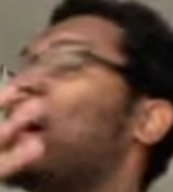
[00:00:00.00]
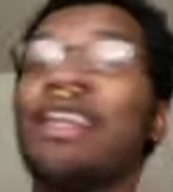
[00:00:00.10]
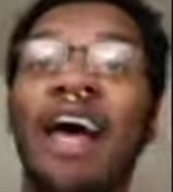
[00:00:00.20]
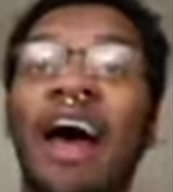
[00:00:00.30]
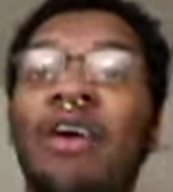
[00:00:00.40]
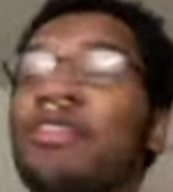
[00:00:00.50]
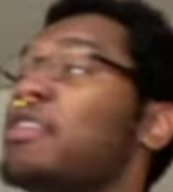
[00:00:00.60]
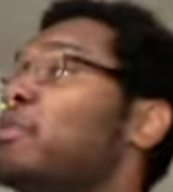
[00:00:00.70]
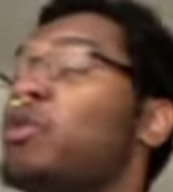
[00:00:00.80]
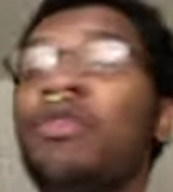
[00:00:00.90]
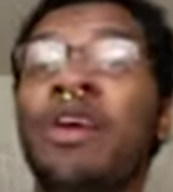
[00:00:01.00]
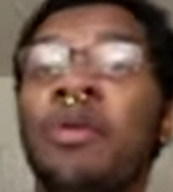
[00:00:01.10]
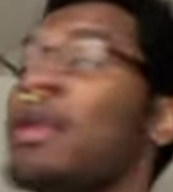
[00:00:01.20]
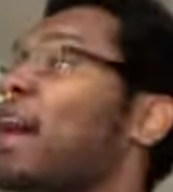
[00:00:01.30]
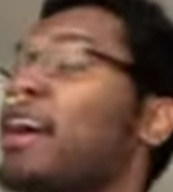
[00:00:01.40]
out the house and move in
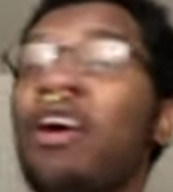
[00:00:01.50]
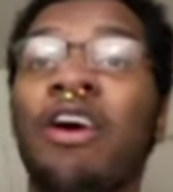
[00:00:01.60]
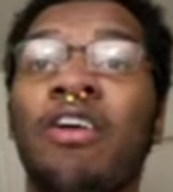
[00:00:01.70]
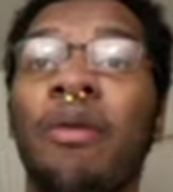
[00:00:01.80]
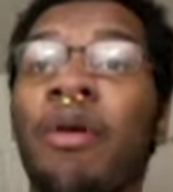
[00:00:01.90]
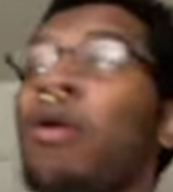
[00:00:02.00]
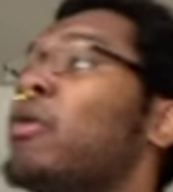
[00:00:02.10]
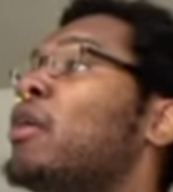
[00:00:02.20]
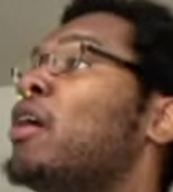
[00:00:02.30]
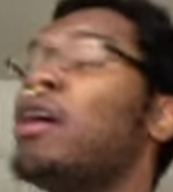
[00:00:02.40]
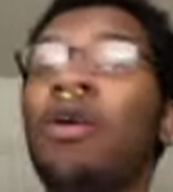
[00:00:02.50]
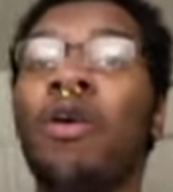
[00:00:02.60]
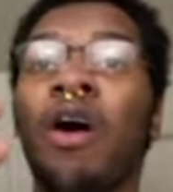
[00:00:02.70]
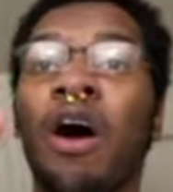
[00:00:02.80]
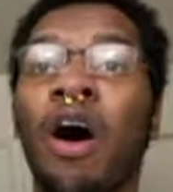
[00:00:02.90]
with like her grandma
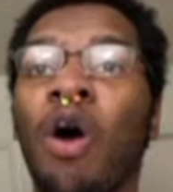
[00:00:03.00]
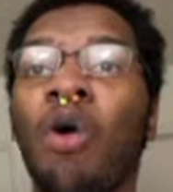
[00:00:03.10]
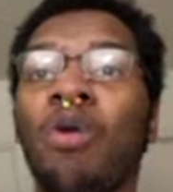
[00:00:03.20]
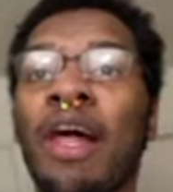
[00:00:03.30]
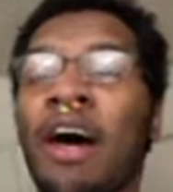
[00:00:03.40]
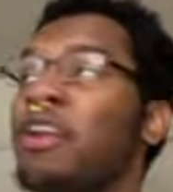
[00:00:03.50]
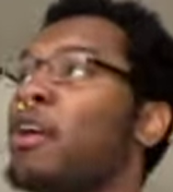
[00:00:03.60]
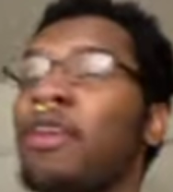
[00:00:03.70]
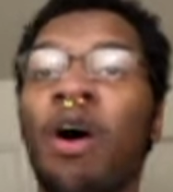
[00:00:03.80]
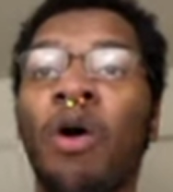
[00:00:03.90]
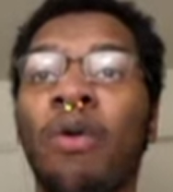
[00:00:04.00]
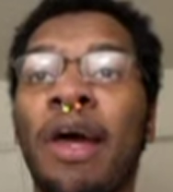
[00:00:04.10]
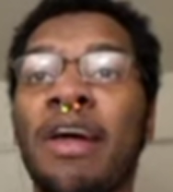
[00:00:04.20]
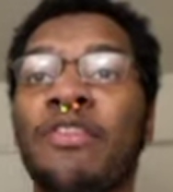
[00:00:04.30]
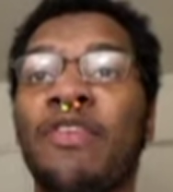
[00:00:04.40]
or old another old
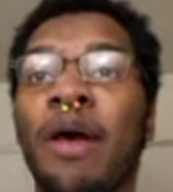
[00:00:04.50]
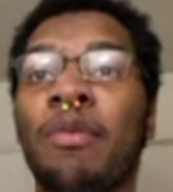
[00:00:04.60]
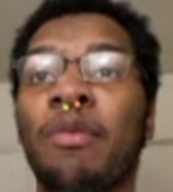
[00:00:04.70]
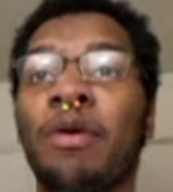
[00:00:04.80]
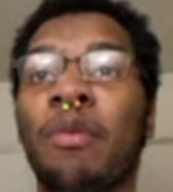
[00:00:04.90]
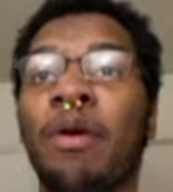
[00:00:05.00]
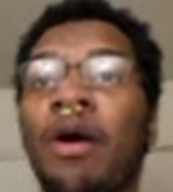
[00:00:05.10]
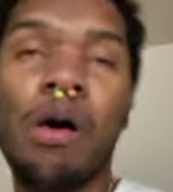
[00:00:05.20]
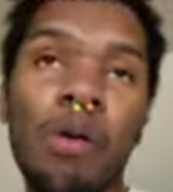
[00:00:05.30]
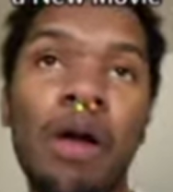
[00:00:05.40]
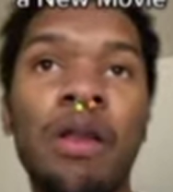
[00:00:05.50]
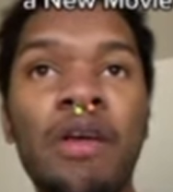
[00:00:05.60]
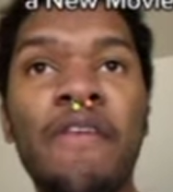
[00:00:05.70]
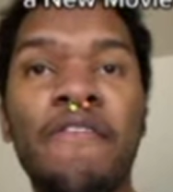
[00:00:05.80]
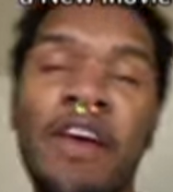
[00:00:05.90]
ass family member. Okay,
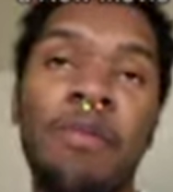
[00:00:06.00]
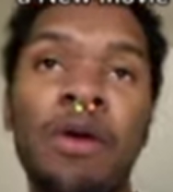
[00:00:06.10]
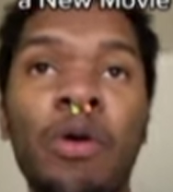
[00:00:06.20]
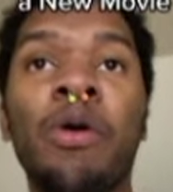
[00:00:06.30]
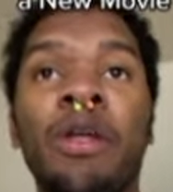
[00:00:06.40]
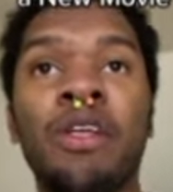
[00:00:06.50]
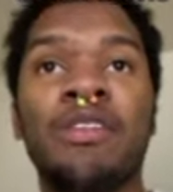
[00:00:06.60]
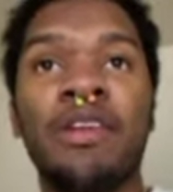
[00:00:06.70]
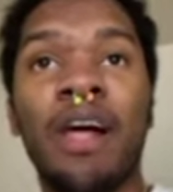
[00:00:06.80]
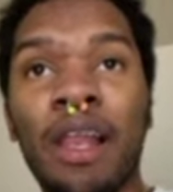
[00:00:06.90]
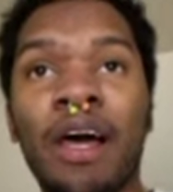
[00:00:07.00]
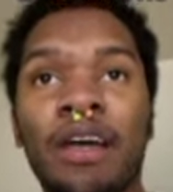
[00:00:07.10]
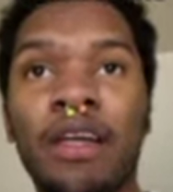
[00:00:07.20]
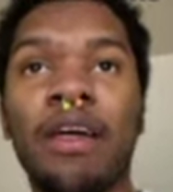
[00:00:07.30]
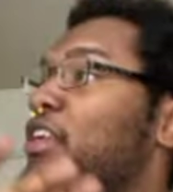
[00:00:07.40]
then family oriented. I like
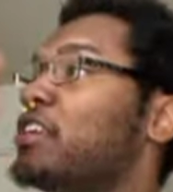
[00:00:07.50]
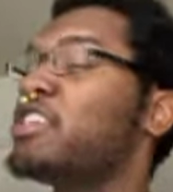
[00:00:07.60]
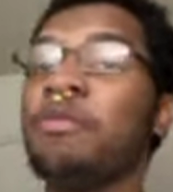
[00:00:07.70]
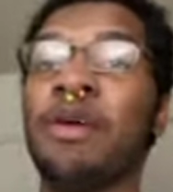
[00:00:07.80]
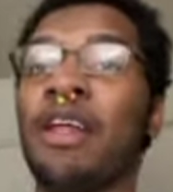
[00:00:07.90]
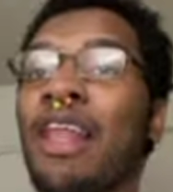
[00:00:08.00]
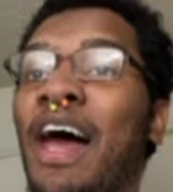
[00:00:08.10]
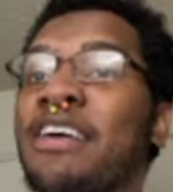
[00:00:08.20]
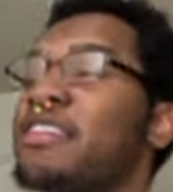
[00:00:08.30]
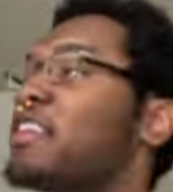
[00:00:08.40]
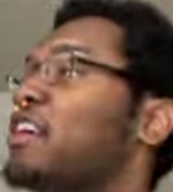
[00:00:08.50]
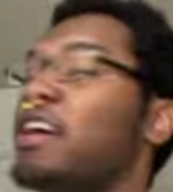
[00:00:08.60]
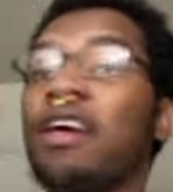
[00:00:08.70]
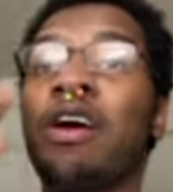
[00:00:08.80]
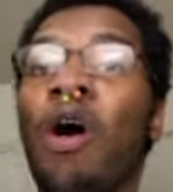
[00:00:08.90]
it. Then she meet a light
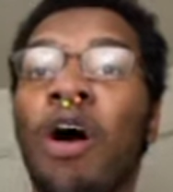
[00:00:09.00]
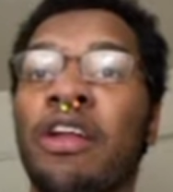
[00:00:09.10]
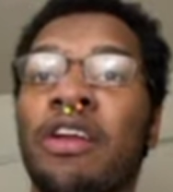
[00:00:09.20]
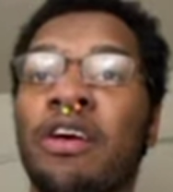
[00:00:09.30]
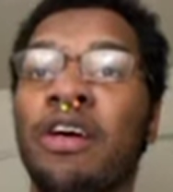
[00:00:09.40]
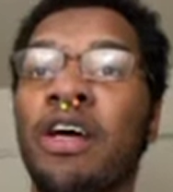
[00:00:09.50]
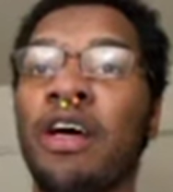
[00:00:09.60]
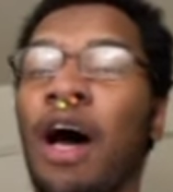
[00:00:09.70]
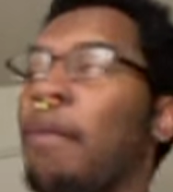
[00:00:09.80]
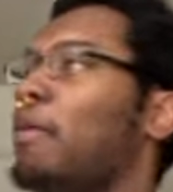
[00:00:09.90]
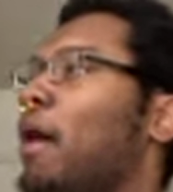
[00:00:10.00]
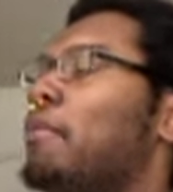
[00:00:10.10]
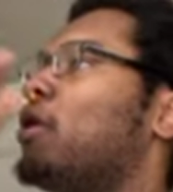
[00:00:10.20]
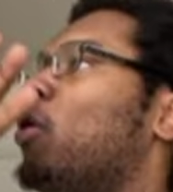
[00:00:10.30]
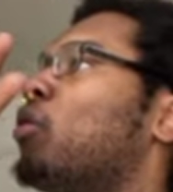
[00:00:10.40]
skinned gardener. I,
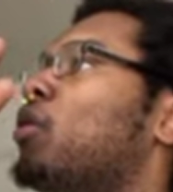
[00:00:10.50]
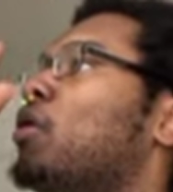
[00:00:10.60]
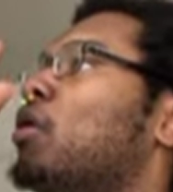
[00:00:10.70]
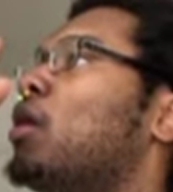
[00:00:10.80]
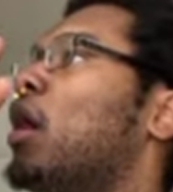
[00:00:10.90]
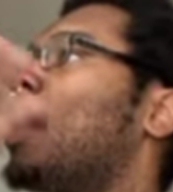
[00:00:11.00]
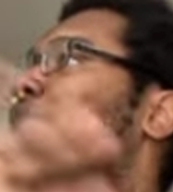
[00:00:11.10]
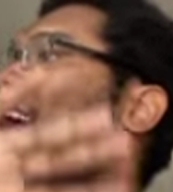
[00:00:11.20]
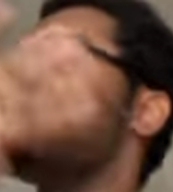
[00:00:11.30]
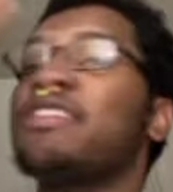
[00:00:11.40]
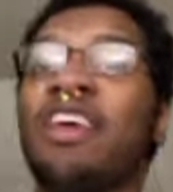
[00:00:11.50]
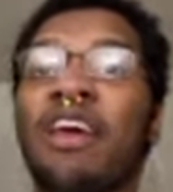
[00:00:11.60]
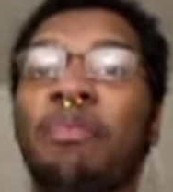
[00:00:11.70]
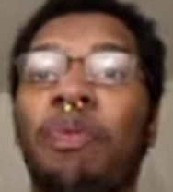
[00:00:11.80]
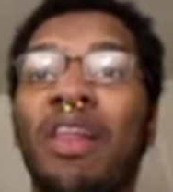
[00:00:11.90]
I, no, a light
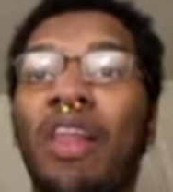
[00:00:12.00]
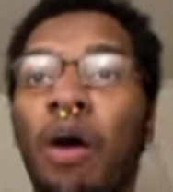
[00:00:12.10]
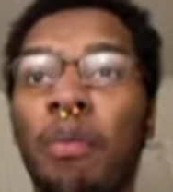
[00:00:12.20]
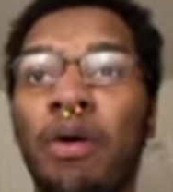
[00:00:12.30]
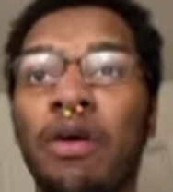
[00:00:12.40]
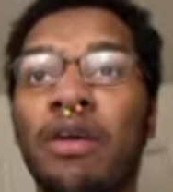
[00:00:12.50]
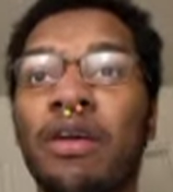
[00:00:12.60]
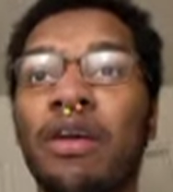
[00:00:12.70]
skinned plumber